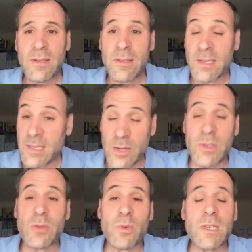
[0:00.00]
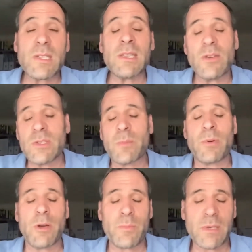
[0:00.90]
that there is a reason, there is a
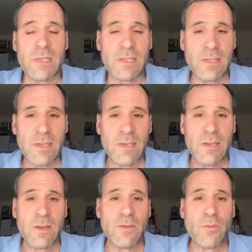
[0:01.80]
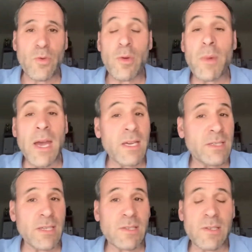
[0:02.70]
purpose for my
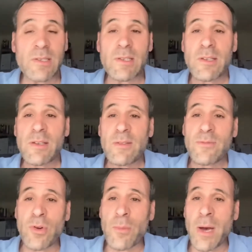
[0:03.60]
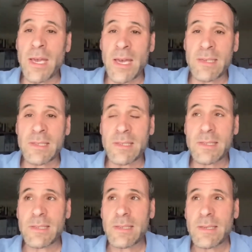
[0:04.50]
existence, for my
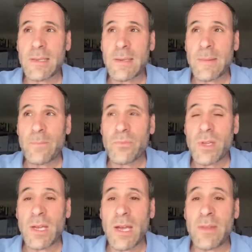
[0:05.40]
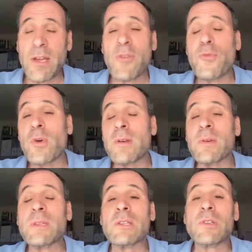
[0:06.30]
essence. And therefore,
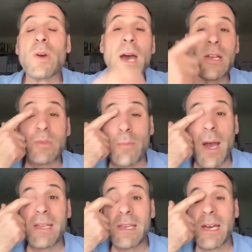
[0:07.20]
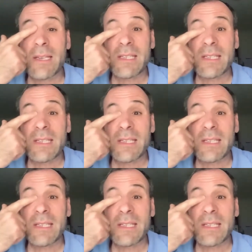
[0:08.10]
what the Torah is reminding us